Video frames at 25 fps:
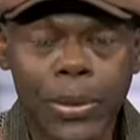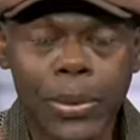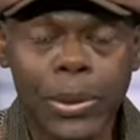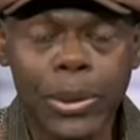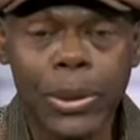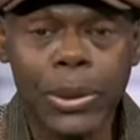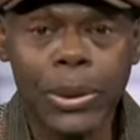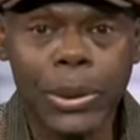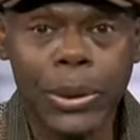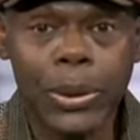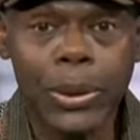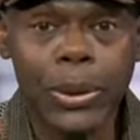
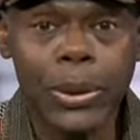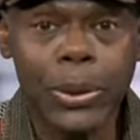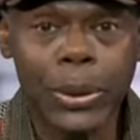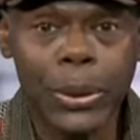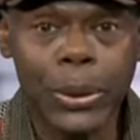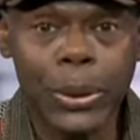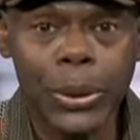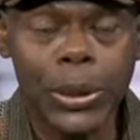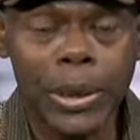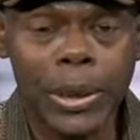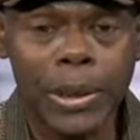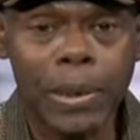only
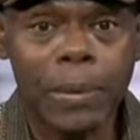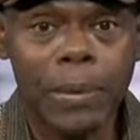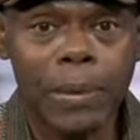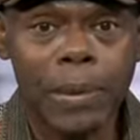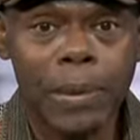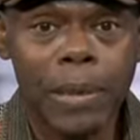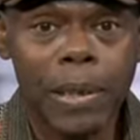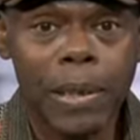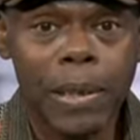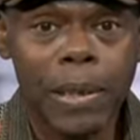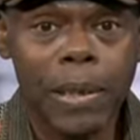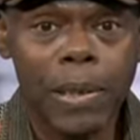solution
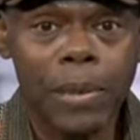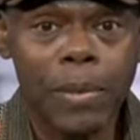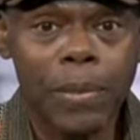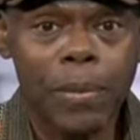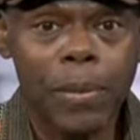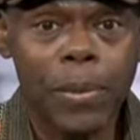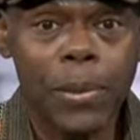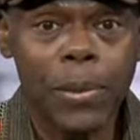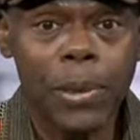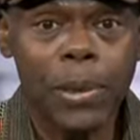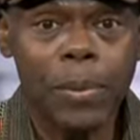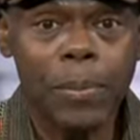
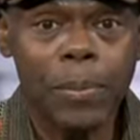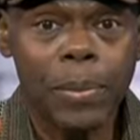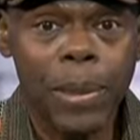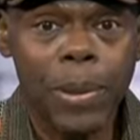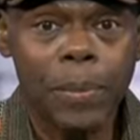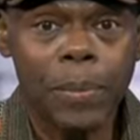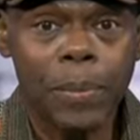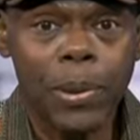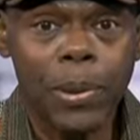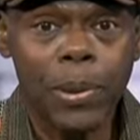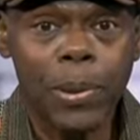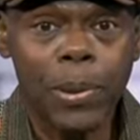for the
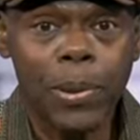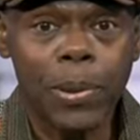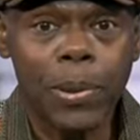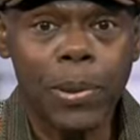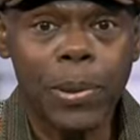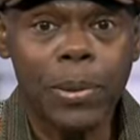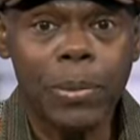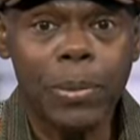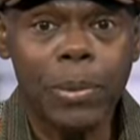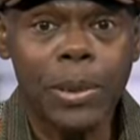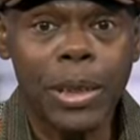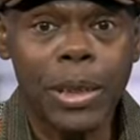people
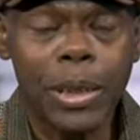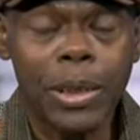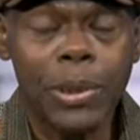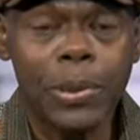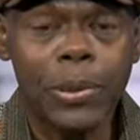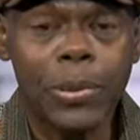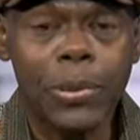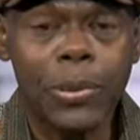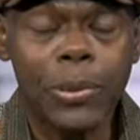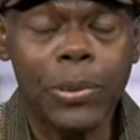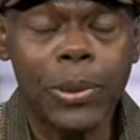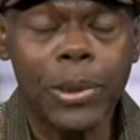of
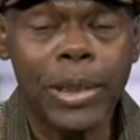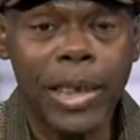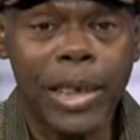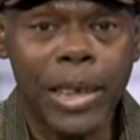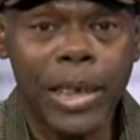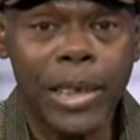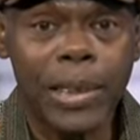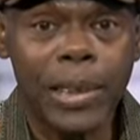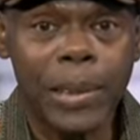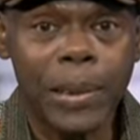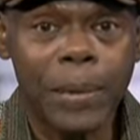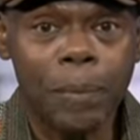South
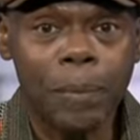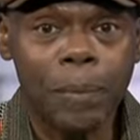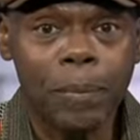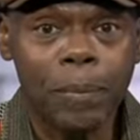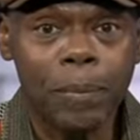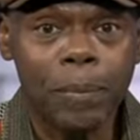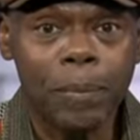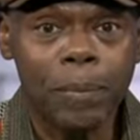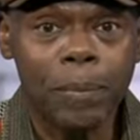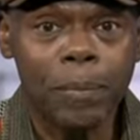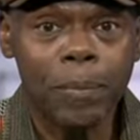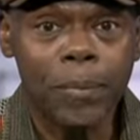Sudan,
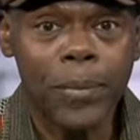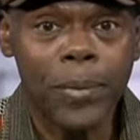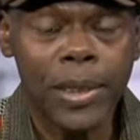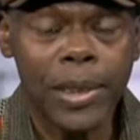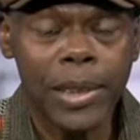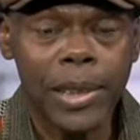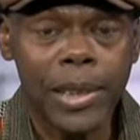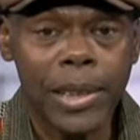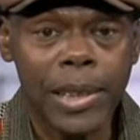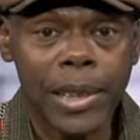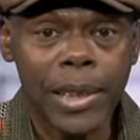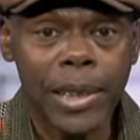
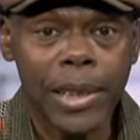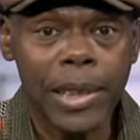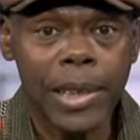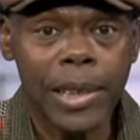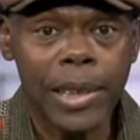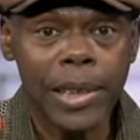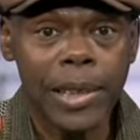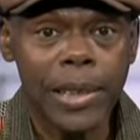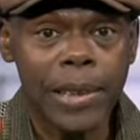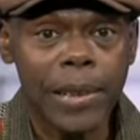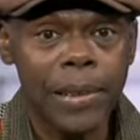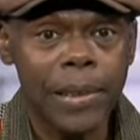just
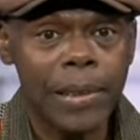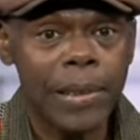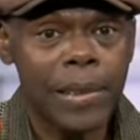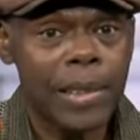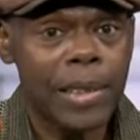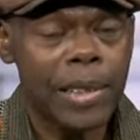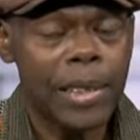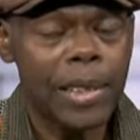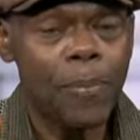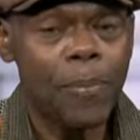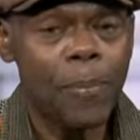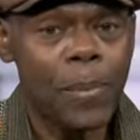like
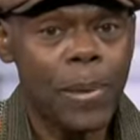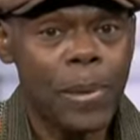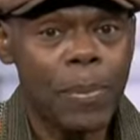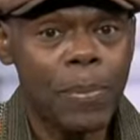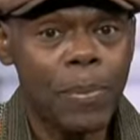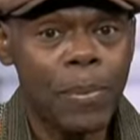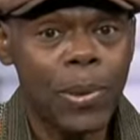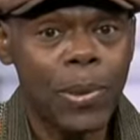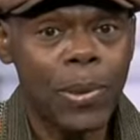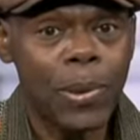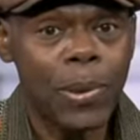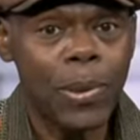the
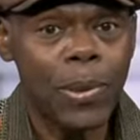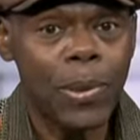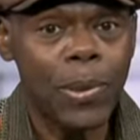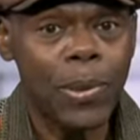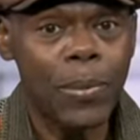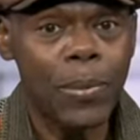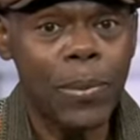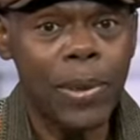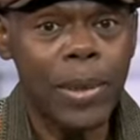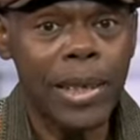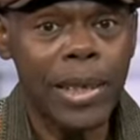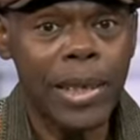people
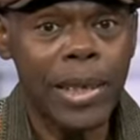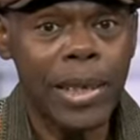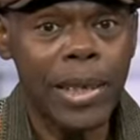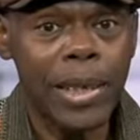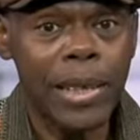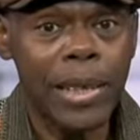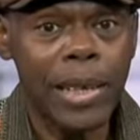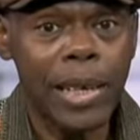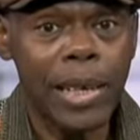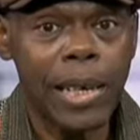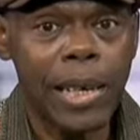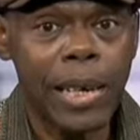of the
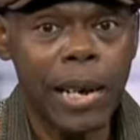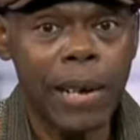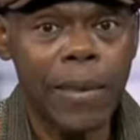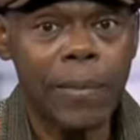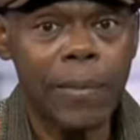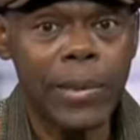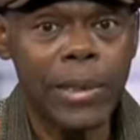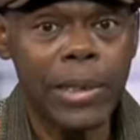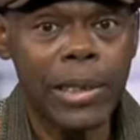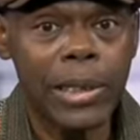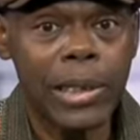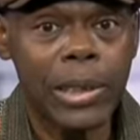entire
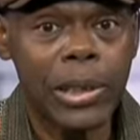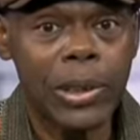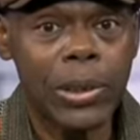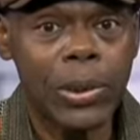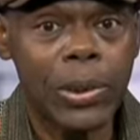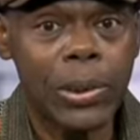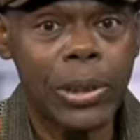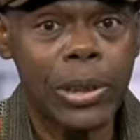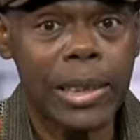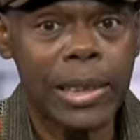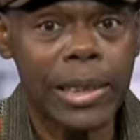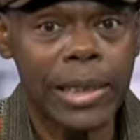African
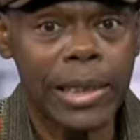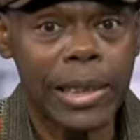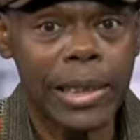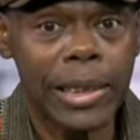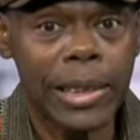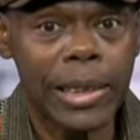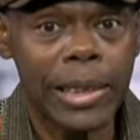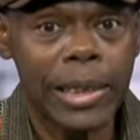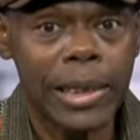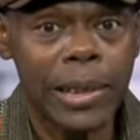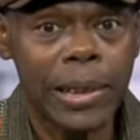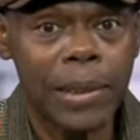
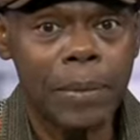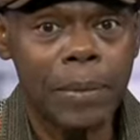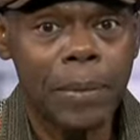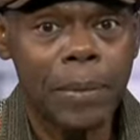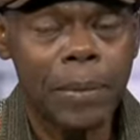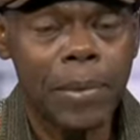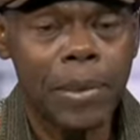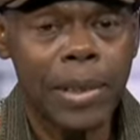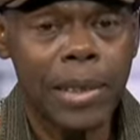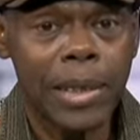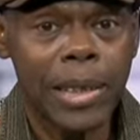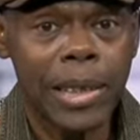continent,
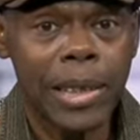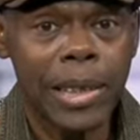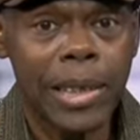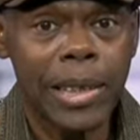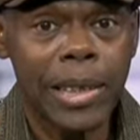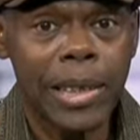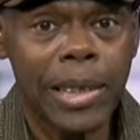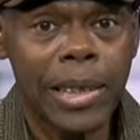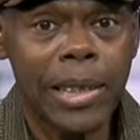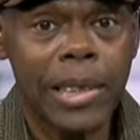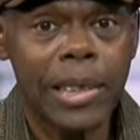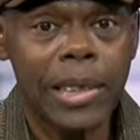
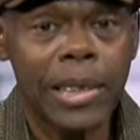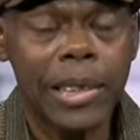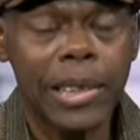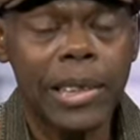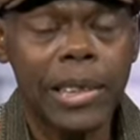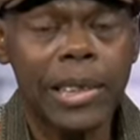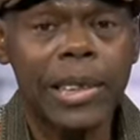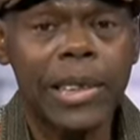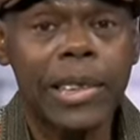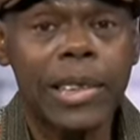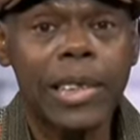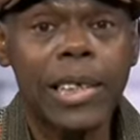it
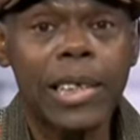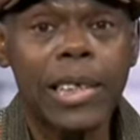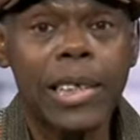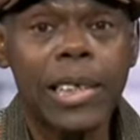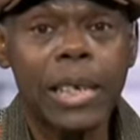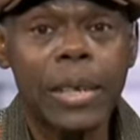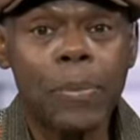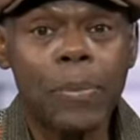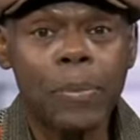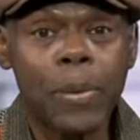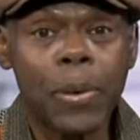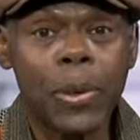is
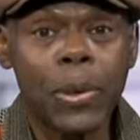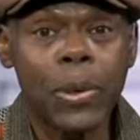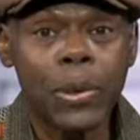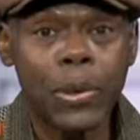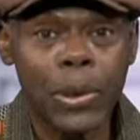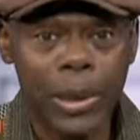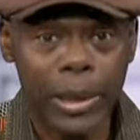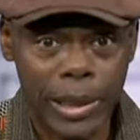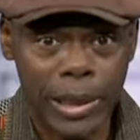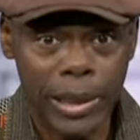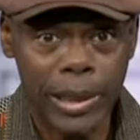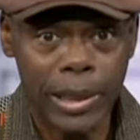
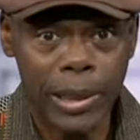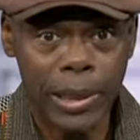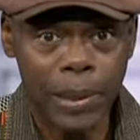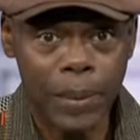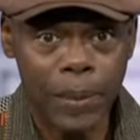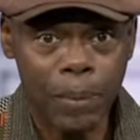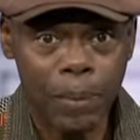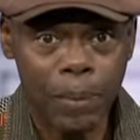democracy.